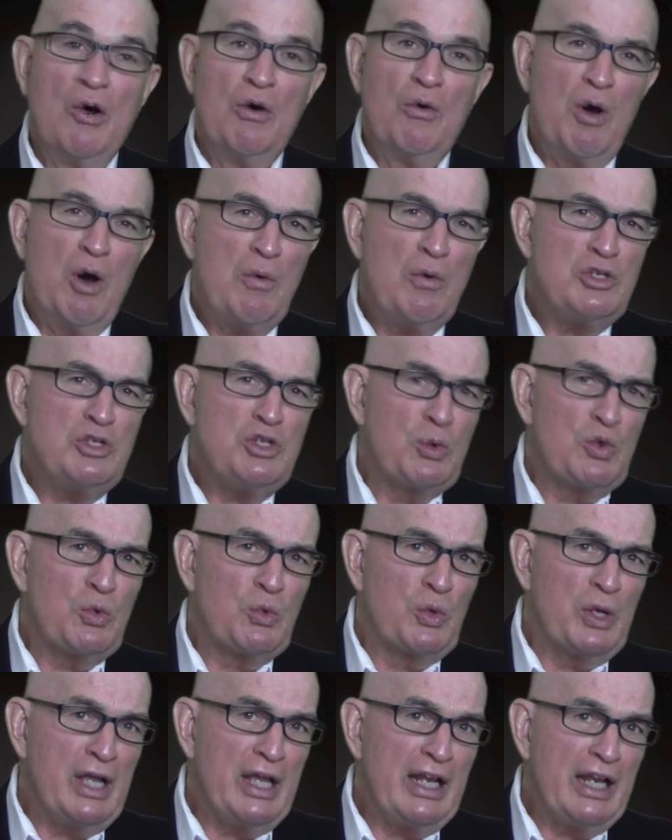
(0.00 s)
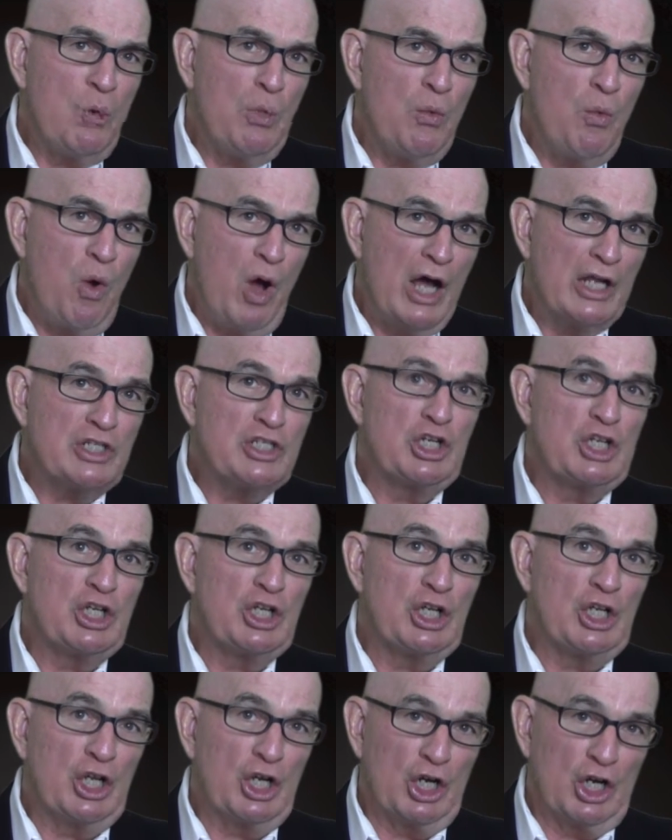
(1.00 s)
what would you really want to
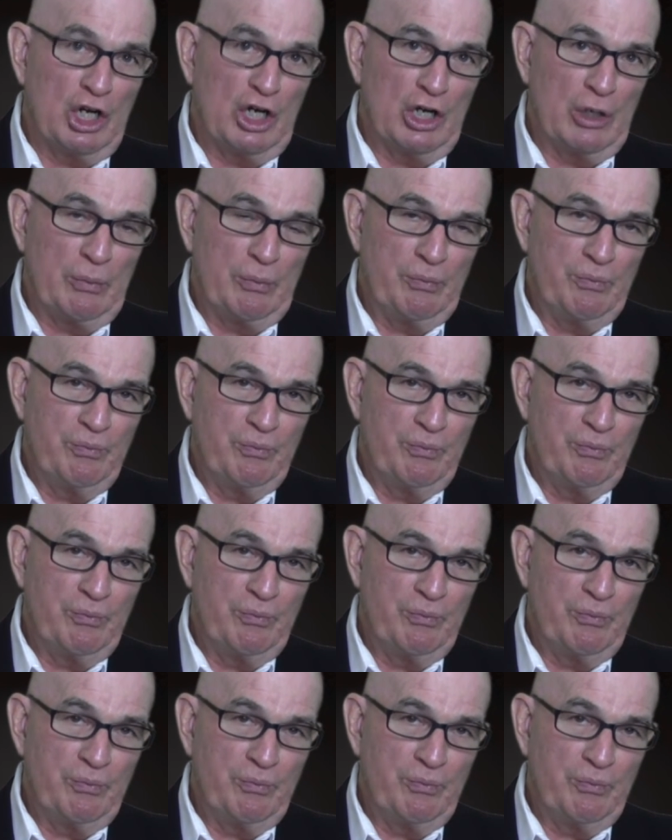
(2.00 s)
learn?